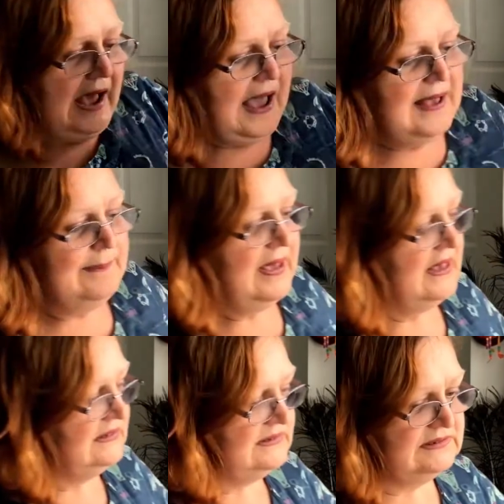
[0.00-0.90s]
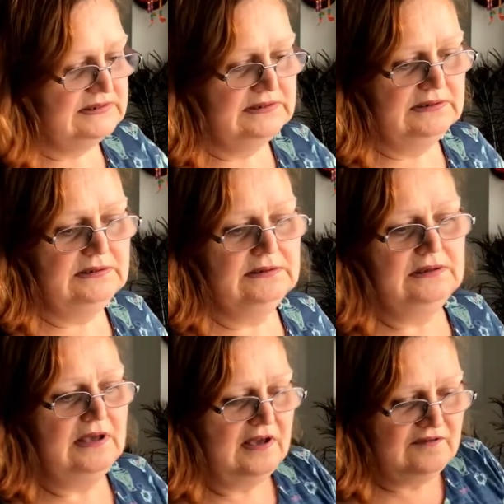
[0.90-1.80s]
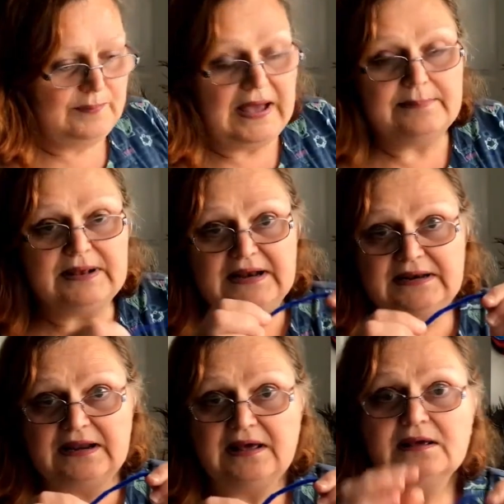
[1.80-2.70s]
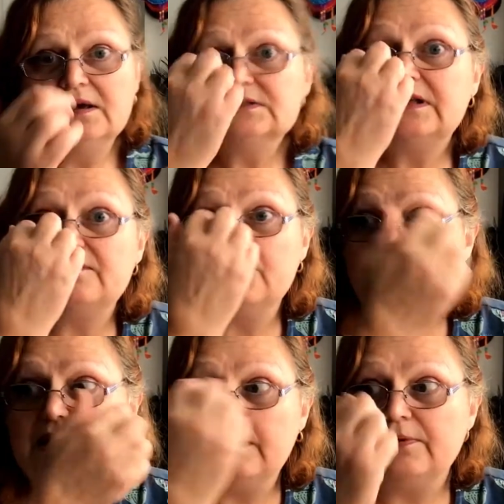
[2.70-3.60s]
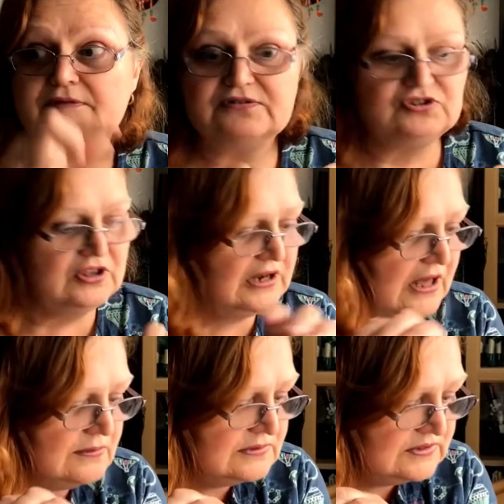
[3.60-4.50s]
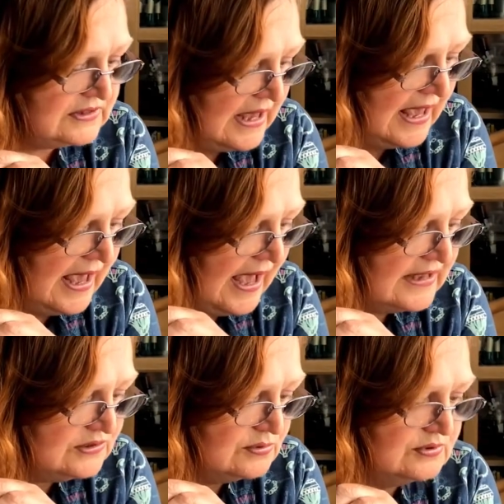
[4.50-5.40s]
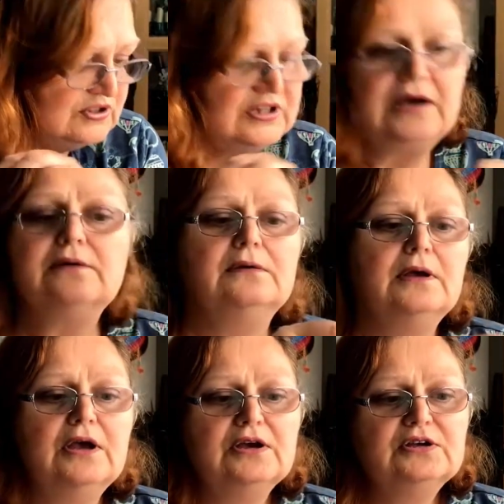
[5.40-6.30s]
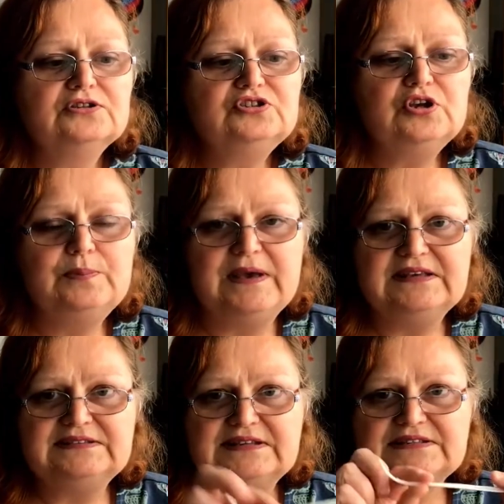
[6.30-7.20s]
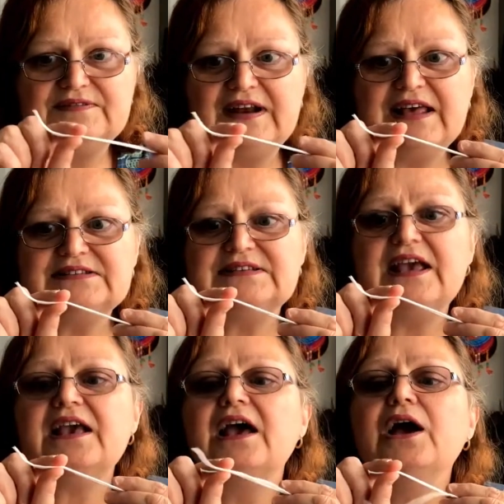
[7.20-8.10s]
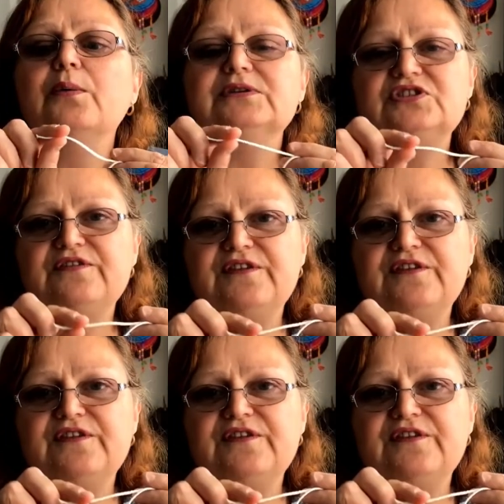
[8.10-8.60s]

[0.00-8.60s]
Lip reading: a piece of pipe cleaner to give you a clip across the nose, and also 2 pieces of elastic, which are